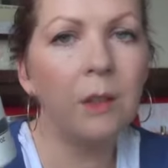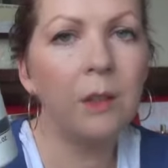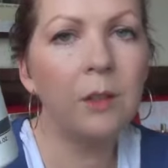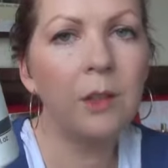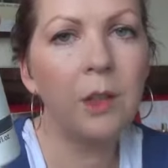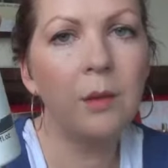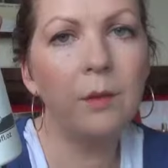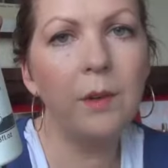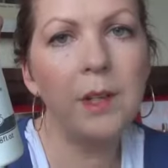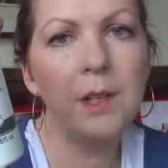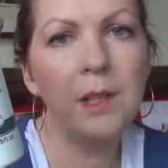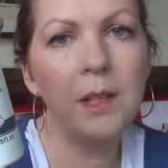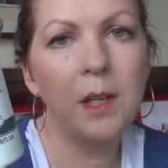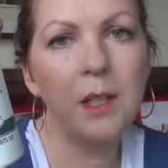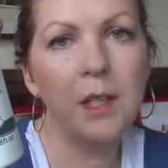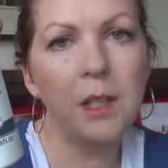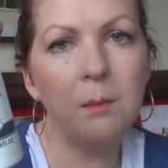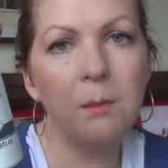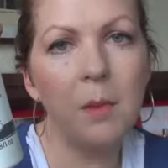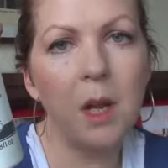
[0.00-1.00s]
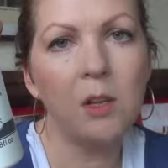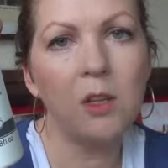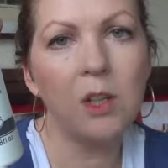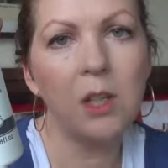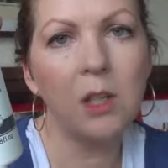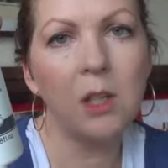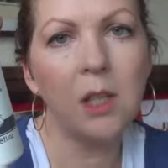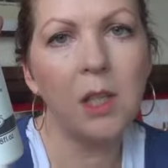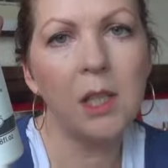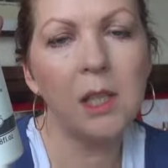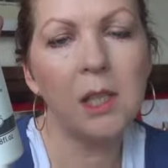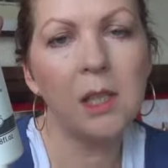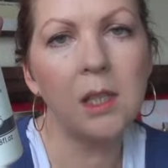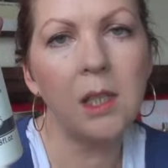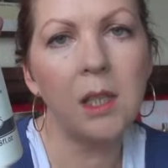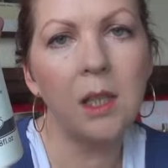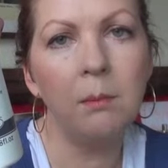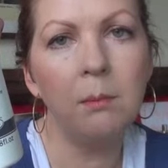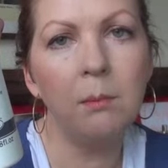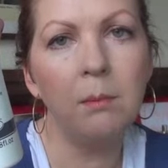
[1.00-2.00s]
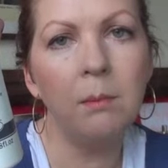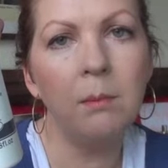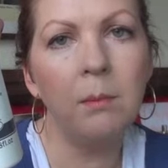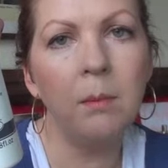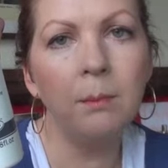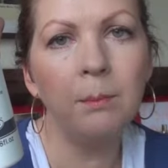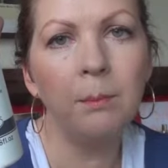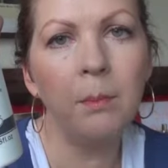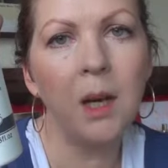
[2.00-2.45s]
So the reason I didn't mention this in